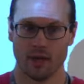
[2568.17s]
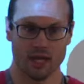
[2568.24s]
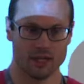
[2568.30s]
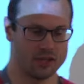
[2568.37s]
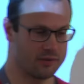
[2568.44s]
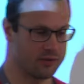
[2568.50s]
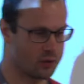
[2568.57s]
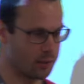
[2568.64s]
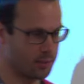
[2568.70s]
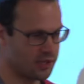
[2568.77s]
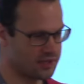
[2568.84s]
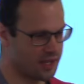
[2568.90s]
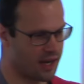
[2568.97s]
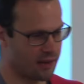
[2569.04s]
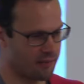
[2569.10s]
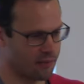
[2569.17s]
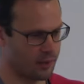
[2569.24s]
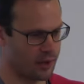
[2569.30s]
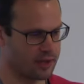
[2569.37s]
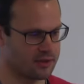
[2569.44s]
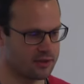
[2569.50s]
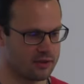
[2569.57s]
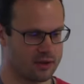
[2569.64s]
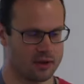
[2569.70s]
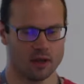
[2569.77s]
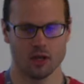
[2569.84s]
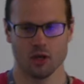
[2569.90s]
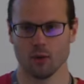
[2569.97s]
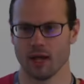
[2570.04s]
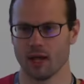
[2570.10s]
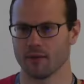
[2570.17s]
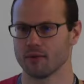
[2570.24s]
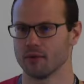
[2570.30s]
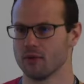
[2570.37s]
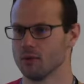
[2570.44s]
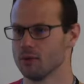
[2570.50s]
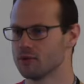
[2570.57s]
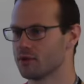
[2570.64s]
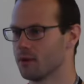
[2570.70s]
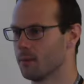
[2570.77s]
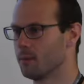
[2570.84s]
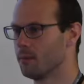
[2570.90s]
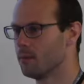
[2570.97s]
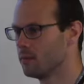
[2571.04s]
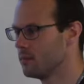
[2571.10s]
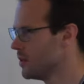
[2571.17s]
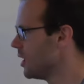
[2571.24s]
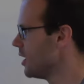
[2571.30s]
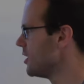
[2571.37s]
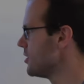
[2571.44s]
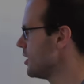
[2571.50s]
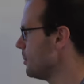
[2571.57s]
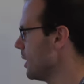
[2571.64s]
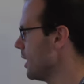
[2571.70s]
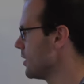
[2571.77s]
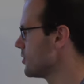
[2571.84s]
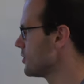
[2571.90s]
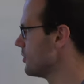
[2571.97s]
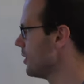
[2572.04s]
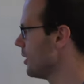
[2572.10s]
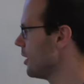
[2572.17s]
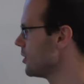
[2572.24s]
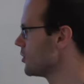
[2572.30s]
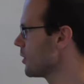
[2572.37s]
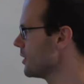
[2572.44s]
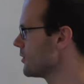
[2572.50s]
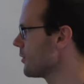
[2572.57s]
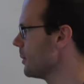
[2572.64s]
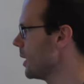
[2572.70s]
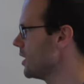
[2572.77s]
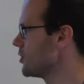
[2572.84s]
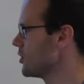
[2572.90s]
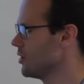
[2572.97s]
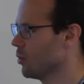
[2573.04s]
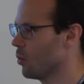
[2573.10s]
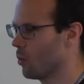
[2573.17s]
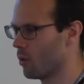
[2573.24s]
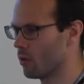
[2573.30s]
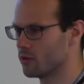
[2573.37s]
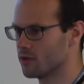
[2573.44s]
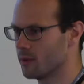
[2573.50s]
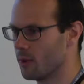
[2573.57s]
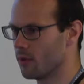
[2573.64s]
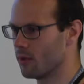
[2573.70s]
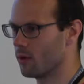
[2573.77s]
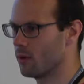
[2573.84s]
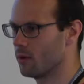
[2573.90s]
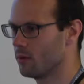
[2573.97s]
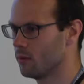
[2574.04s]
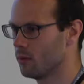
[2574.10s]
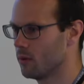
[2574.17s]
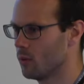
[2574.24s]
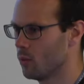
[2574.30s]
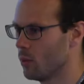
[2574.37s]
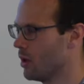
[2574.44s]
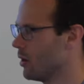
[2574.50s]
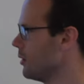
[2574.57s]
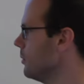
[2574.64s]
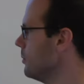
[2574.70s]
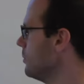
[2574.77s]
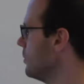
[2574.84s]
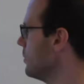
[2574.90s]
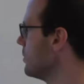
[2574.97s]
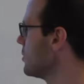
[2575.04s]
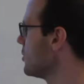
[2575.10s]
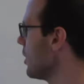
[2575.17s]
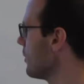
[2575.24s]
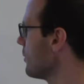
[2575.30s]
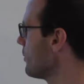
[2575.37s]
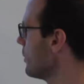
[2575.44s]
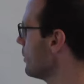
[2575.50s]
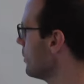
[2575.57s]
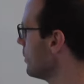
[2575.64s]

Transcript: JavaScript does not have threads. You would have to do some CPS uh, transformation or some other weird stuff.